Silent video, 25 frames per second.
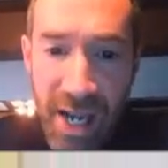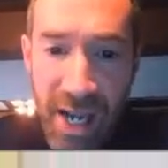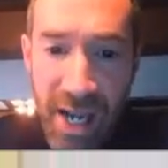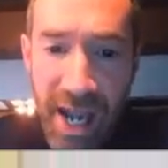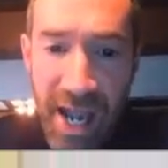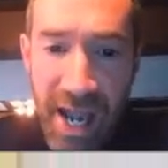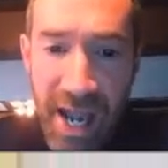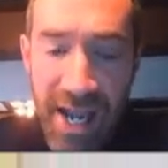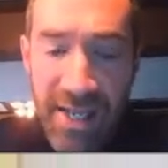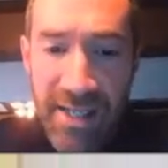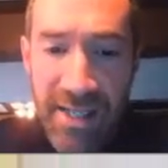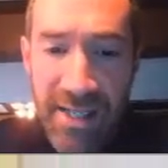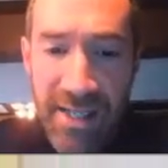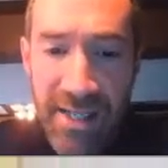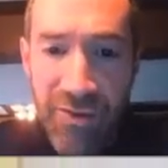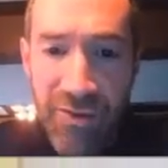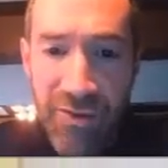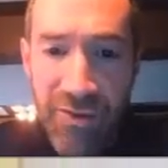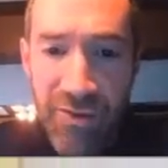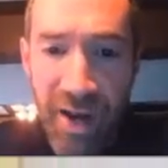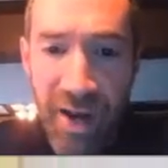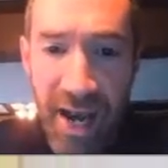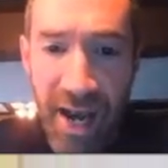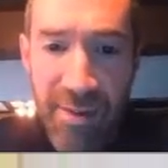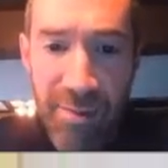and
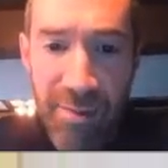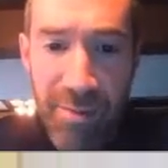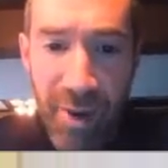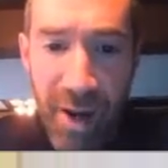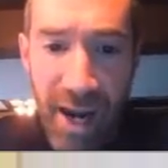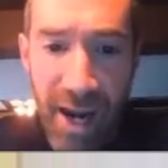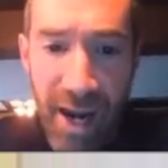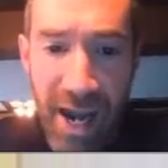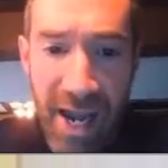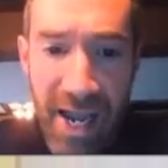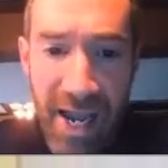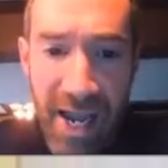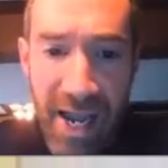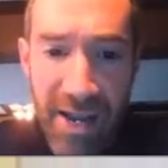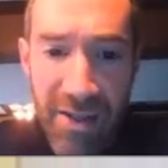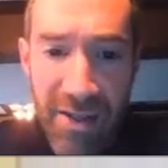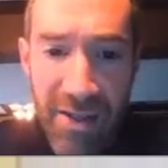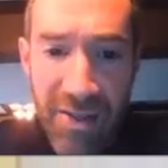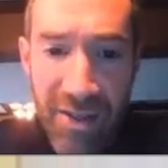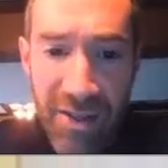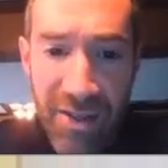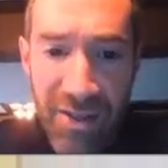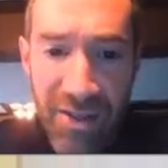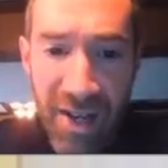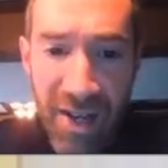divide by
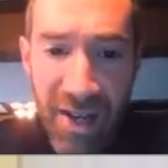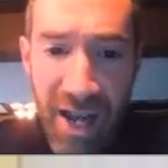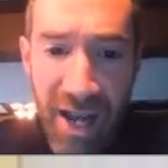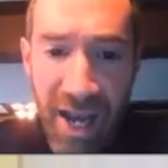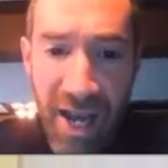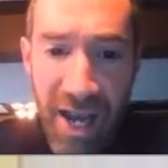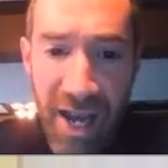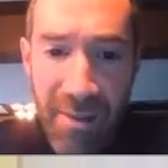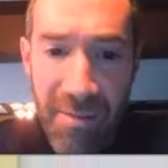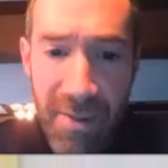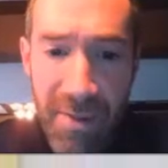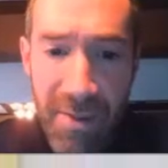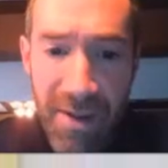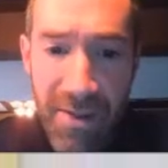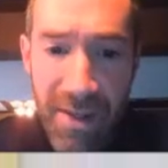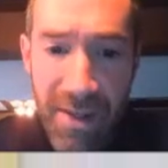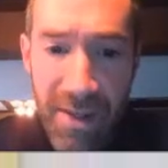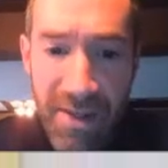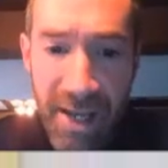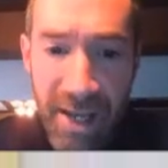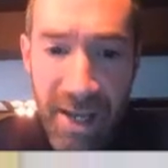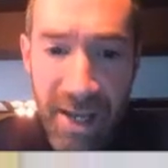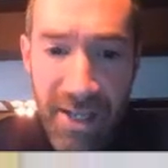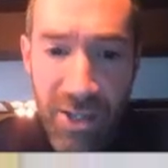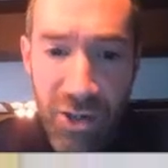the time
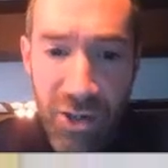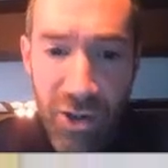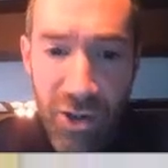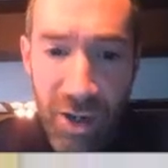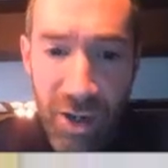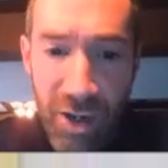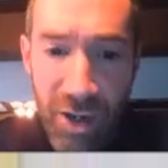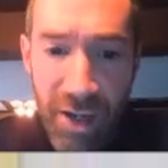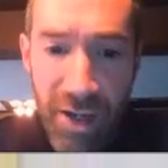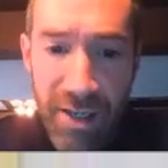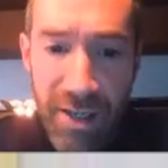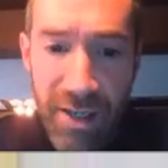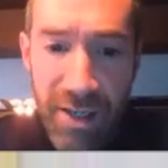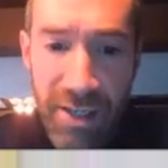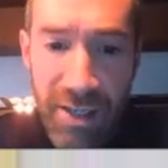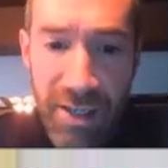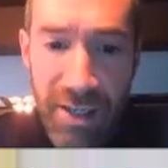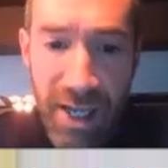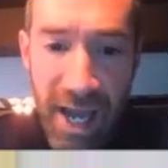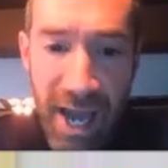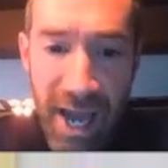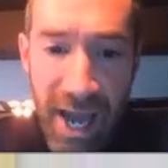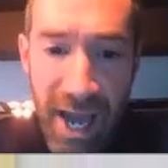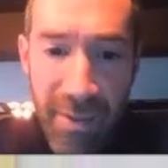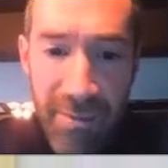that took to
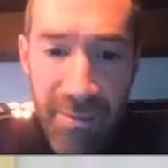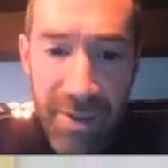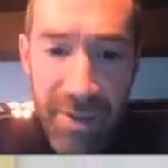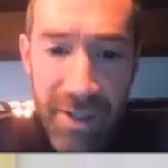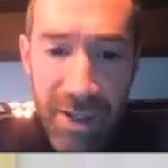happen.